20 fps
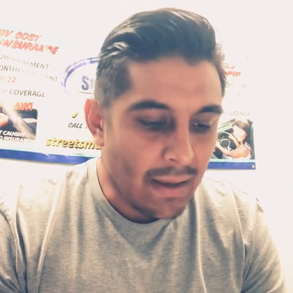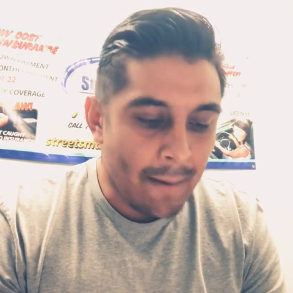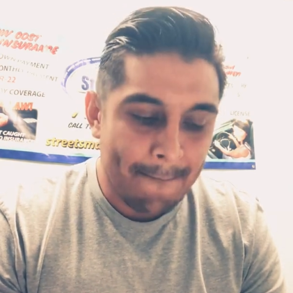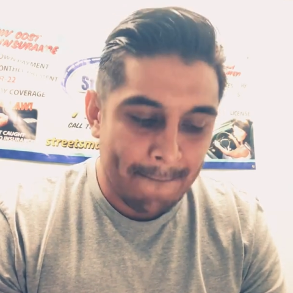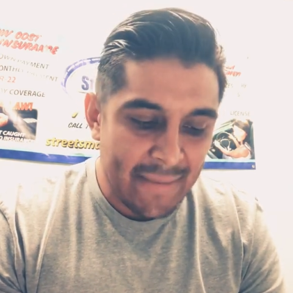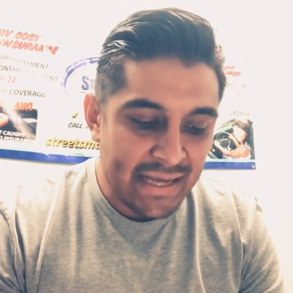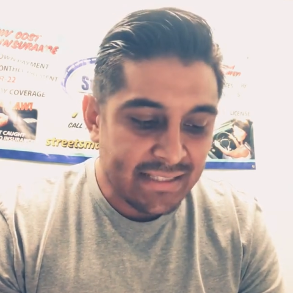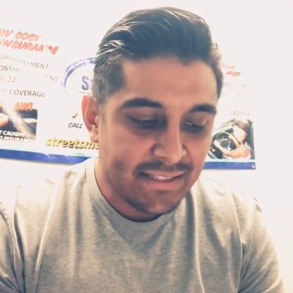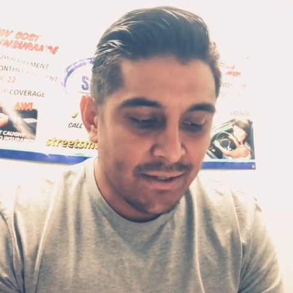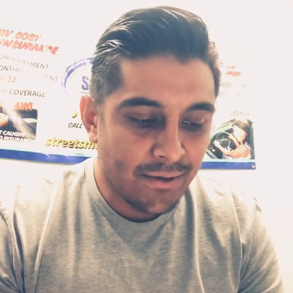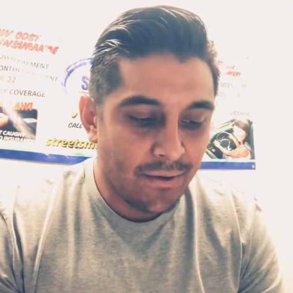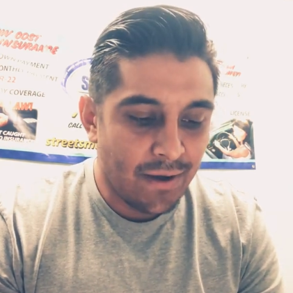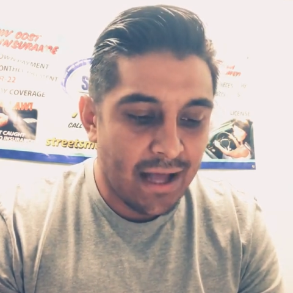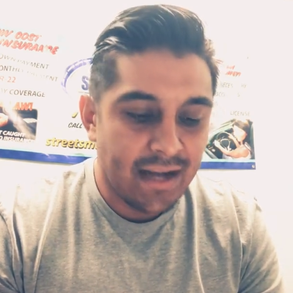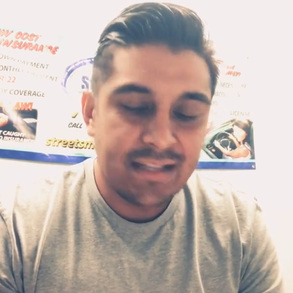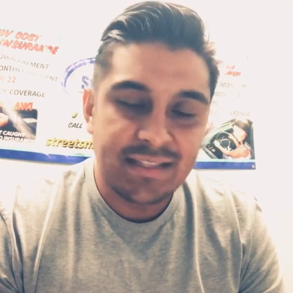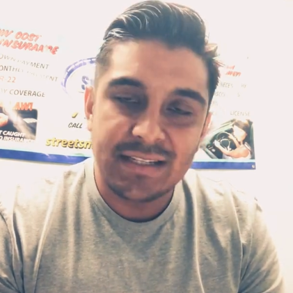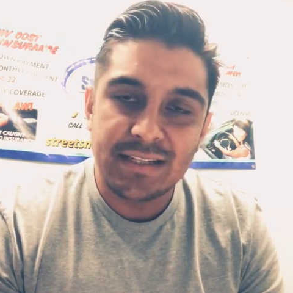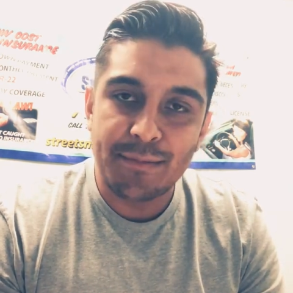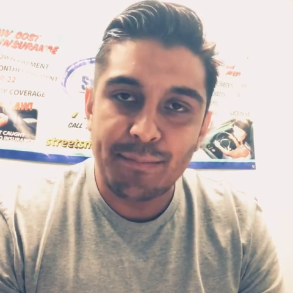Mexico
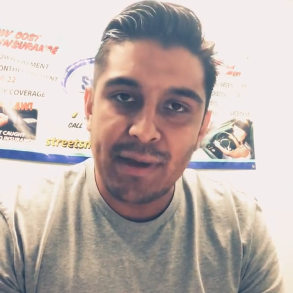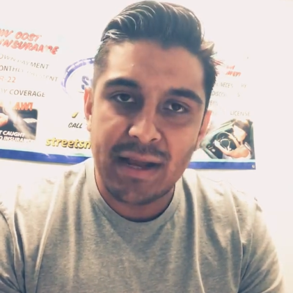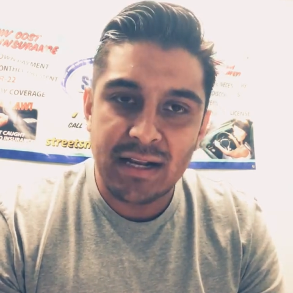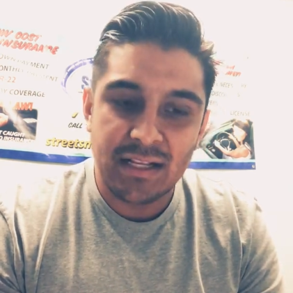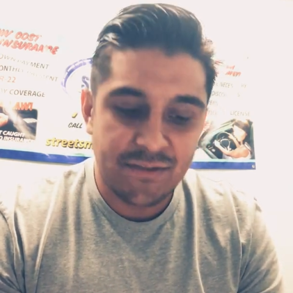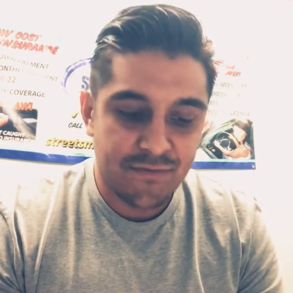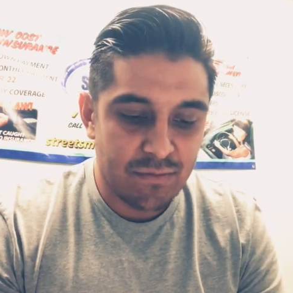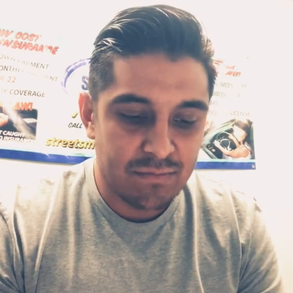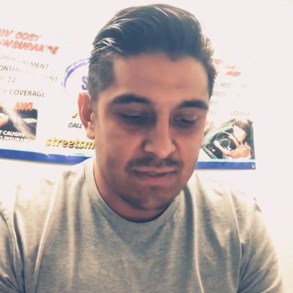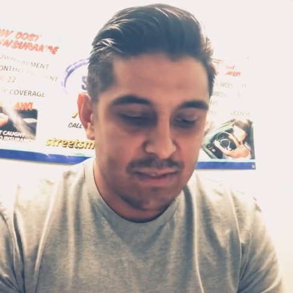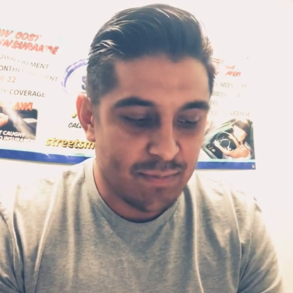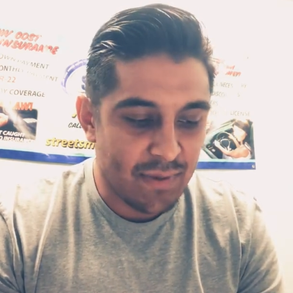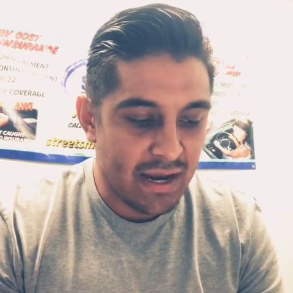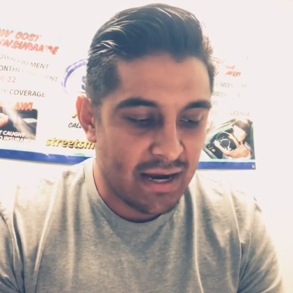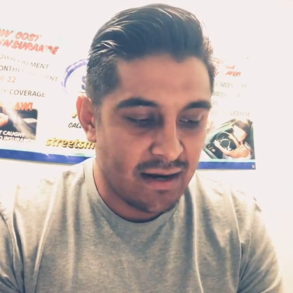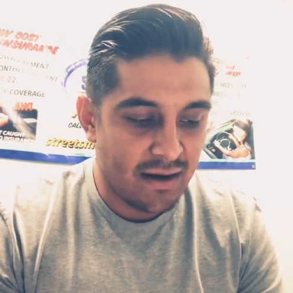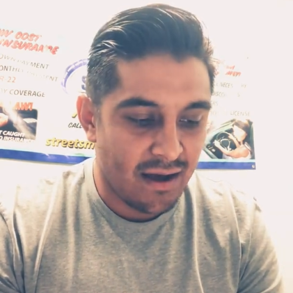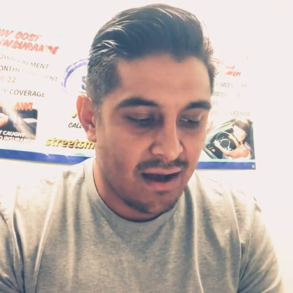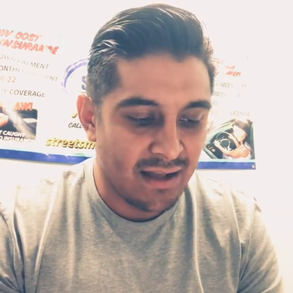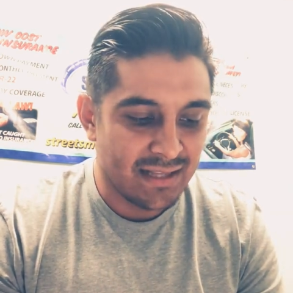got its independence from
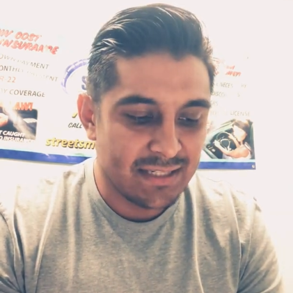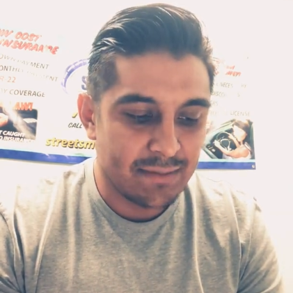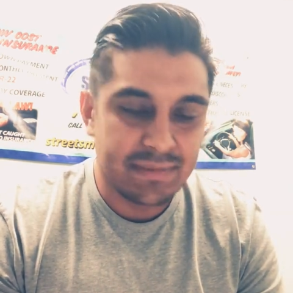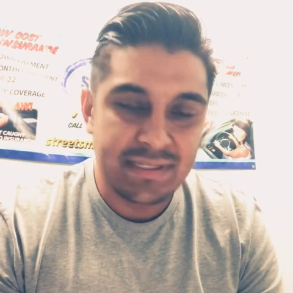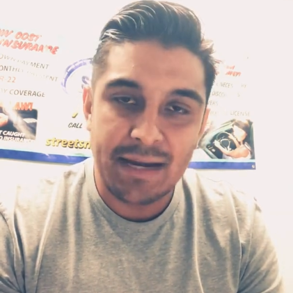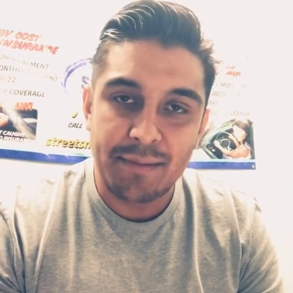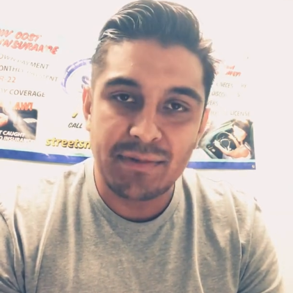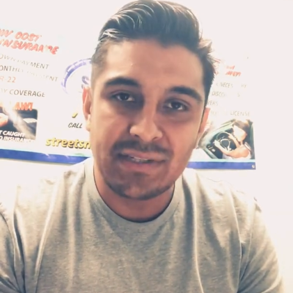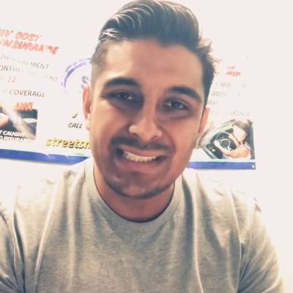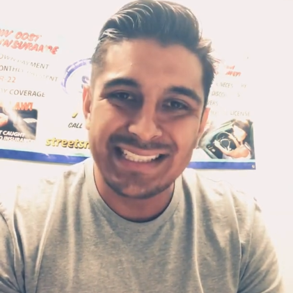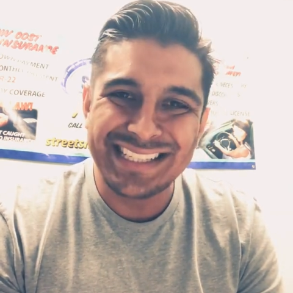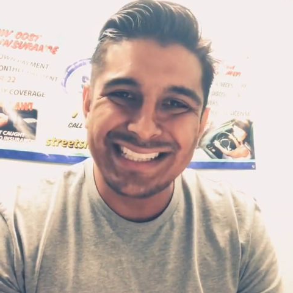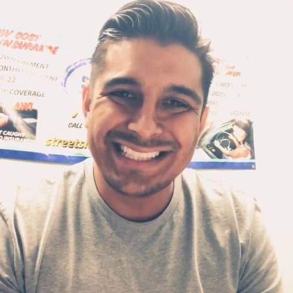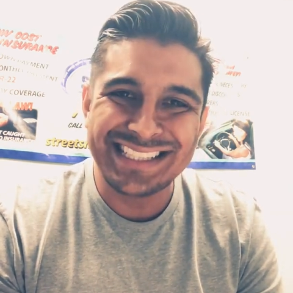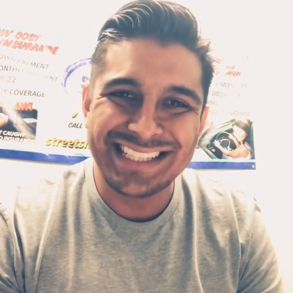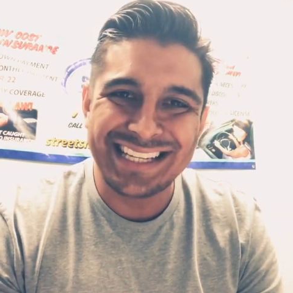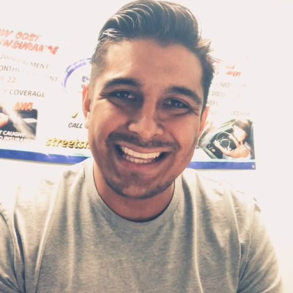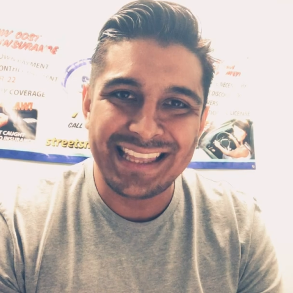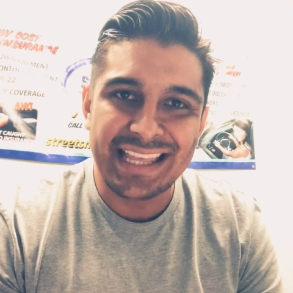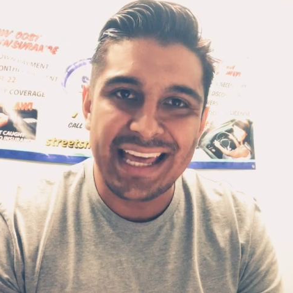Spain on September
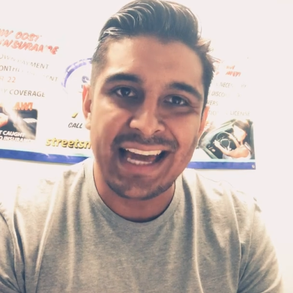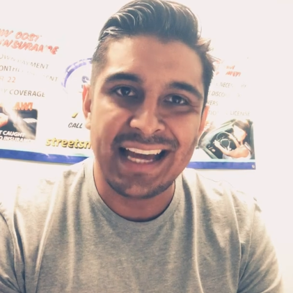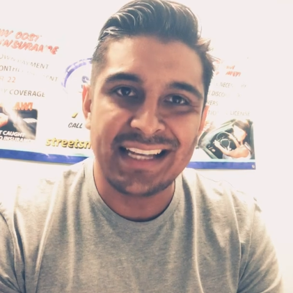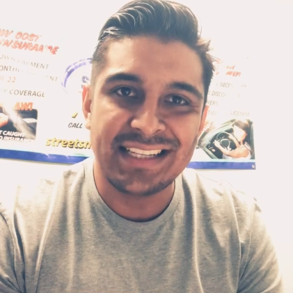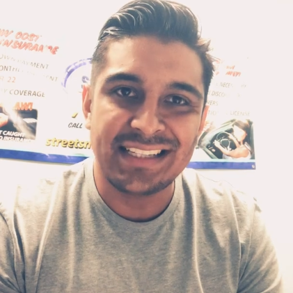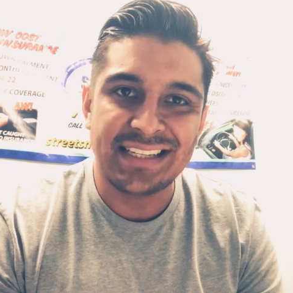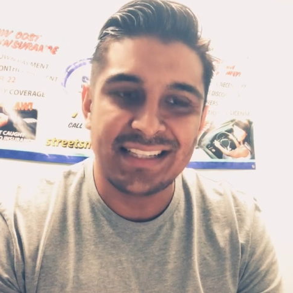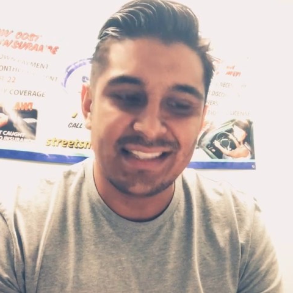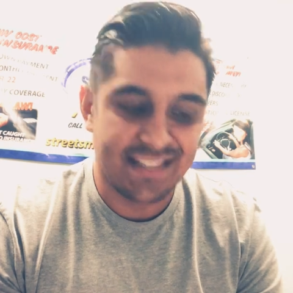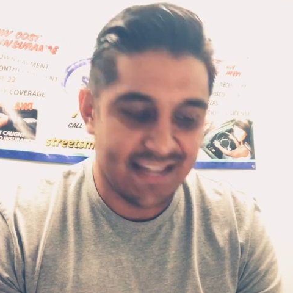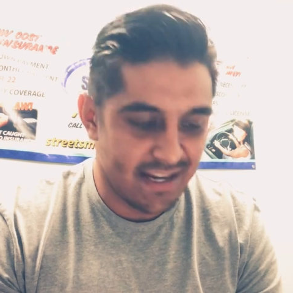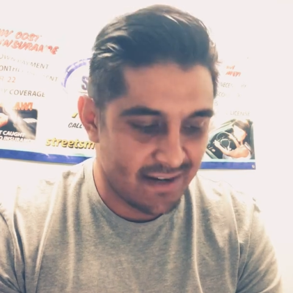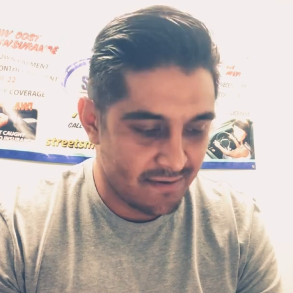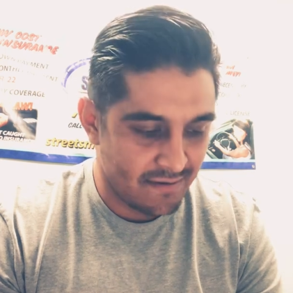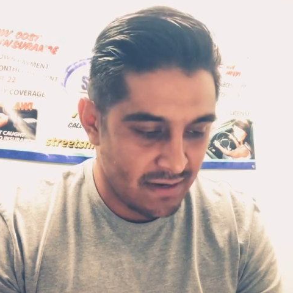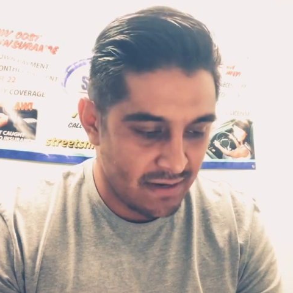16th, 1810.